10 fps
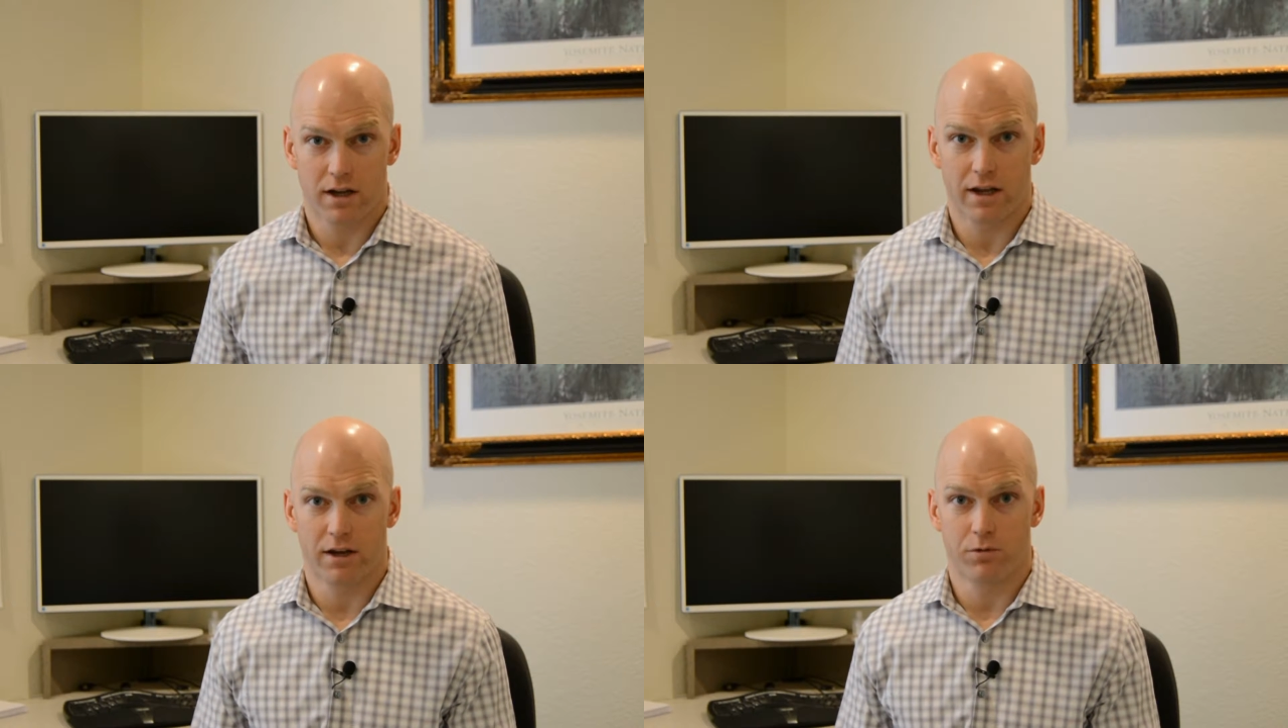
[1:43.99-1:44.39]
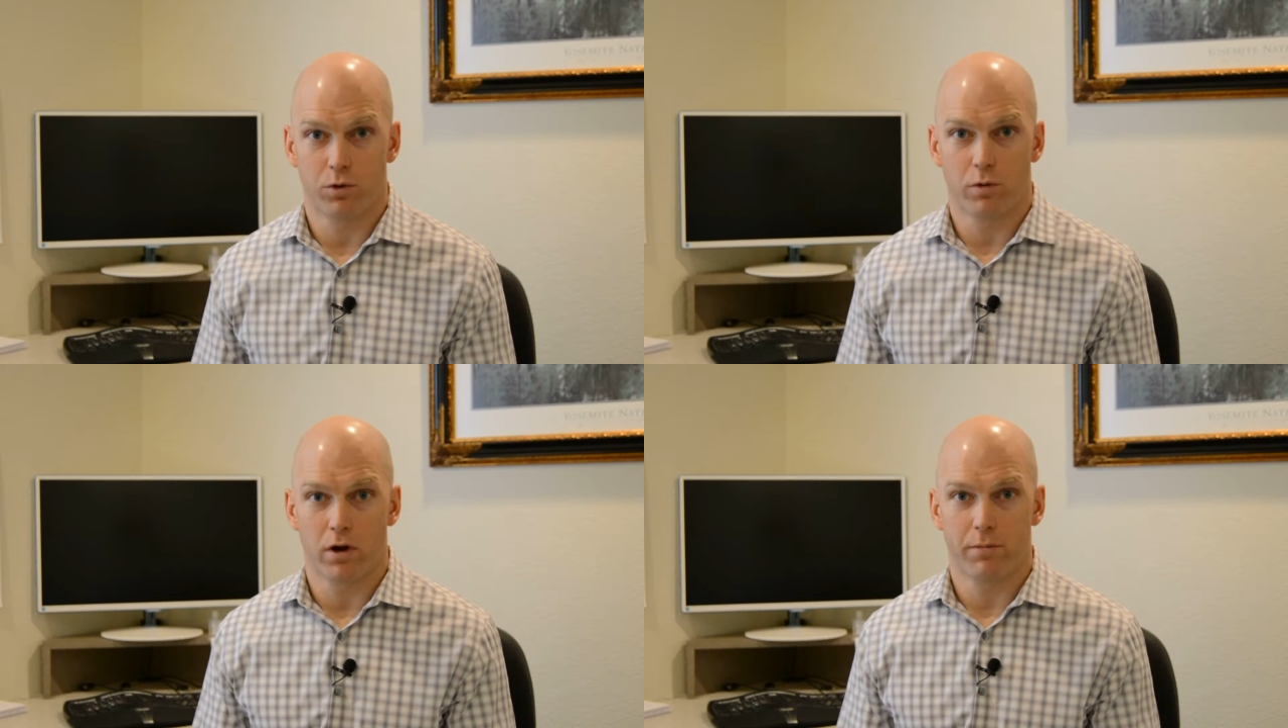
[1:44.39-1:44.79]
and
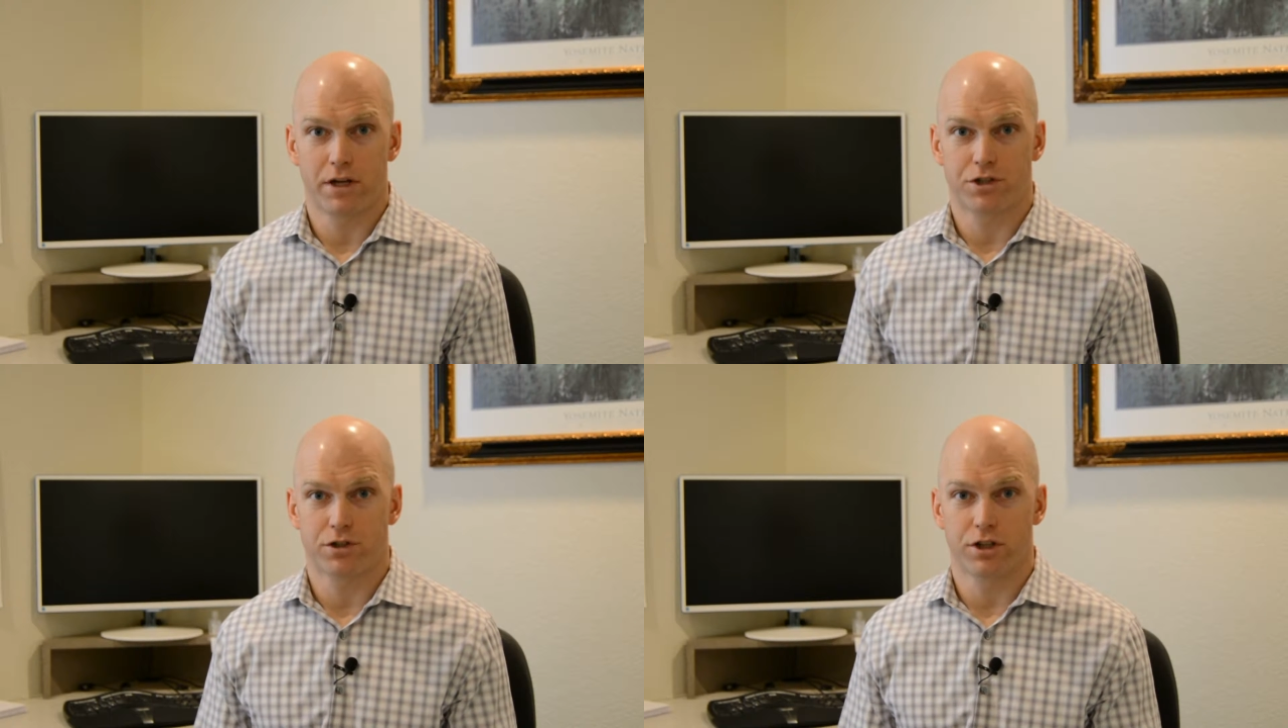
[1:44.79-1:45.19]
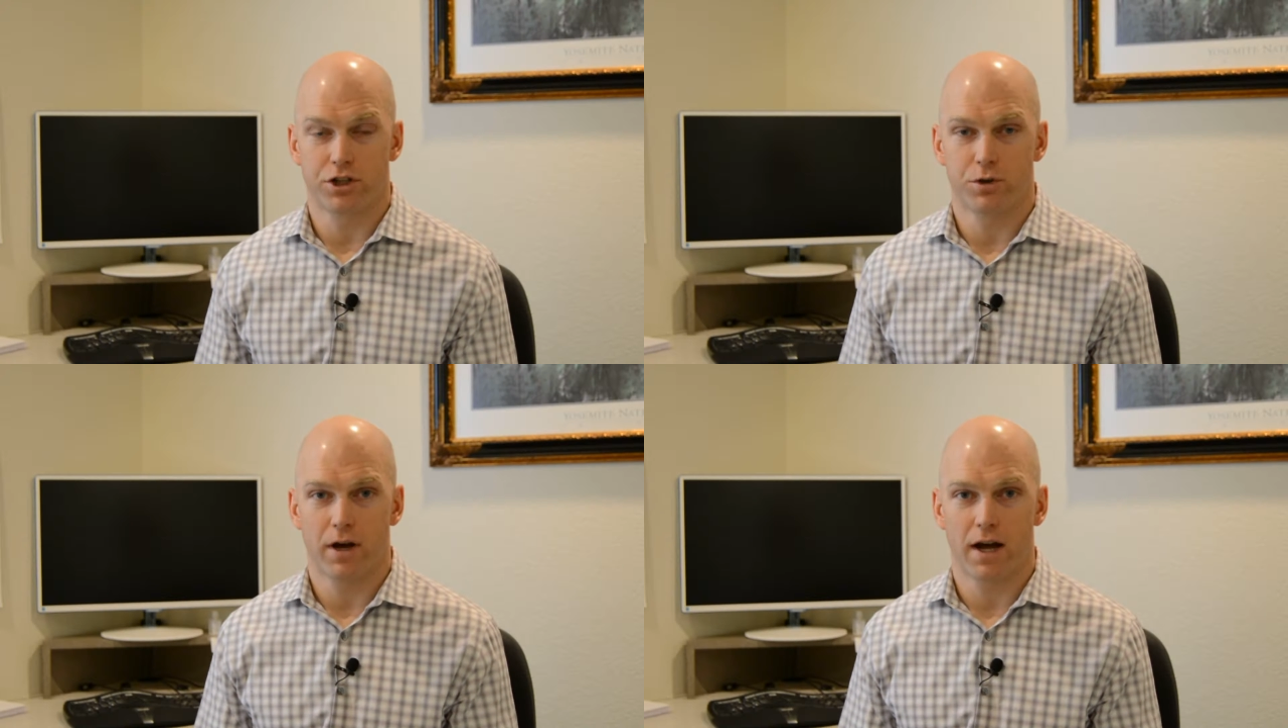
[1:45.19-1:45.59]
we'll want to make sure that
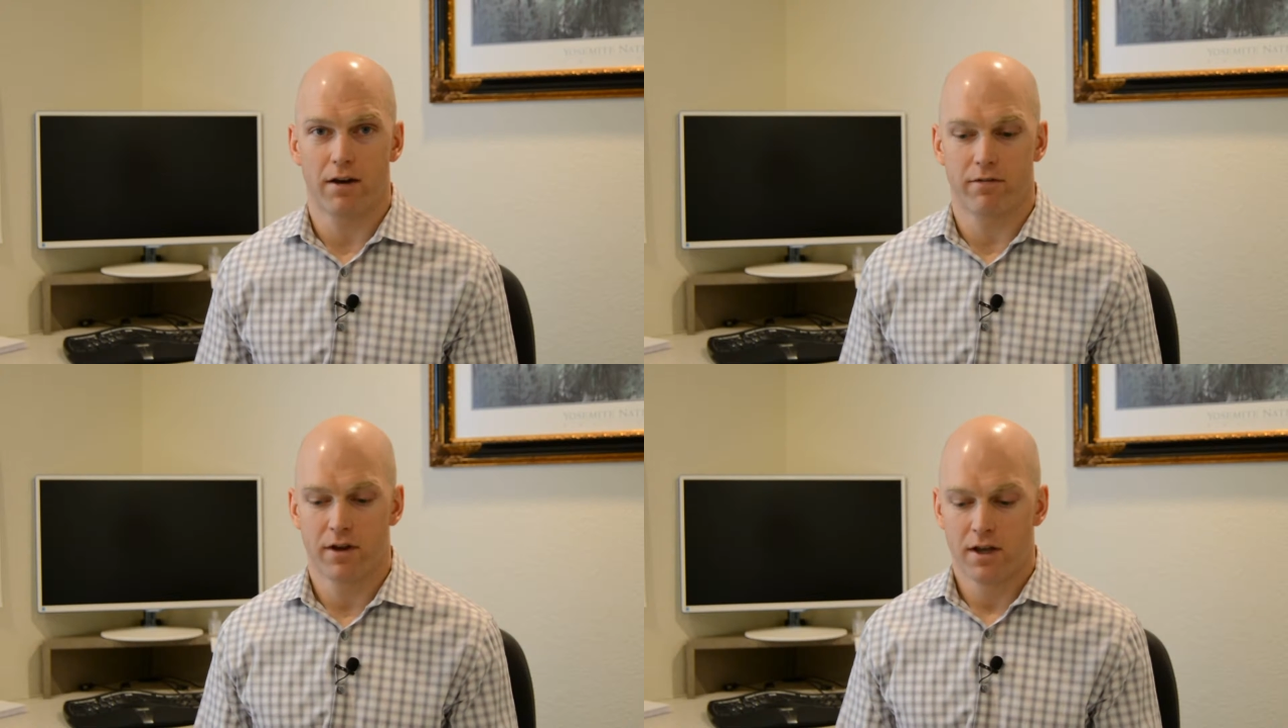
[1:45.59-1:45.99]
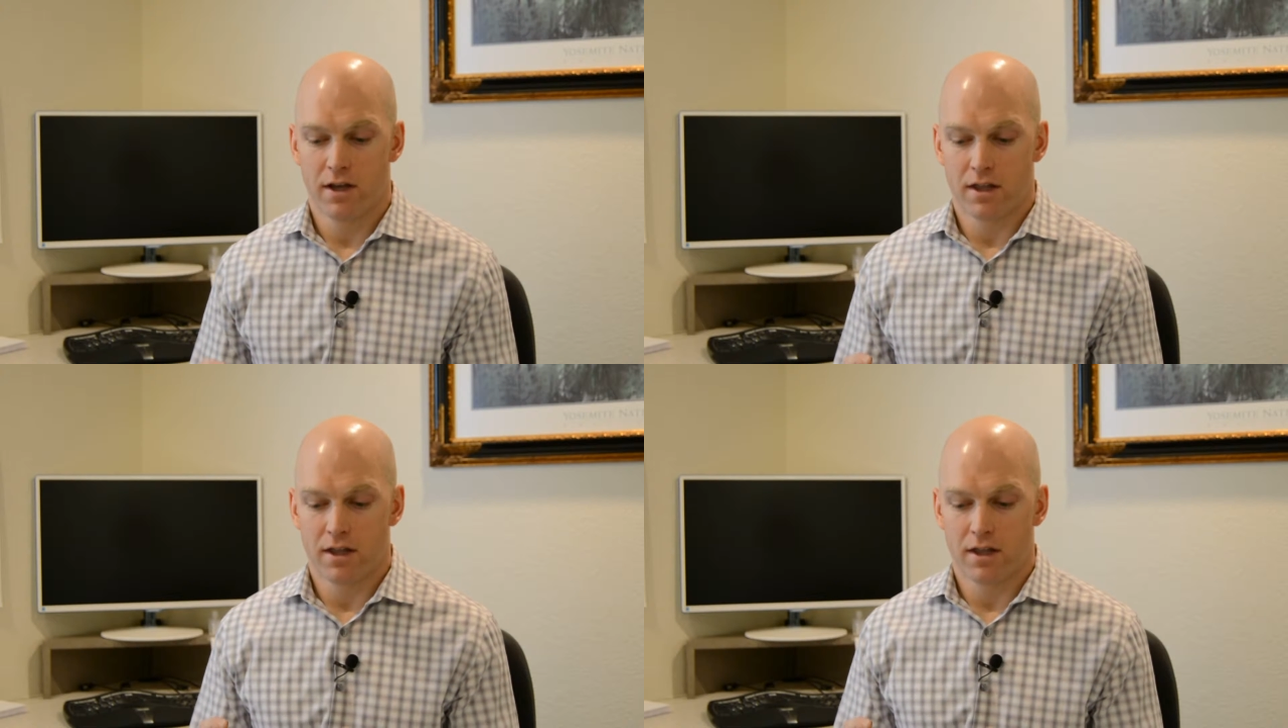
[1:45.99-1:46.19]
you have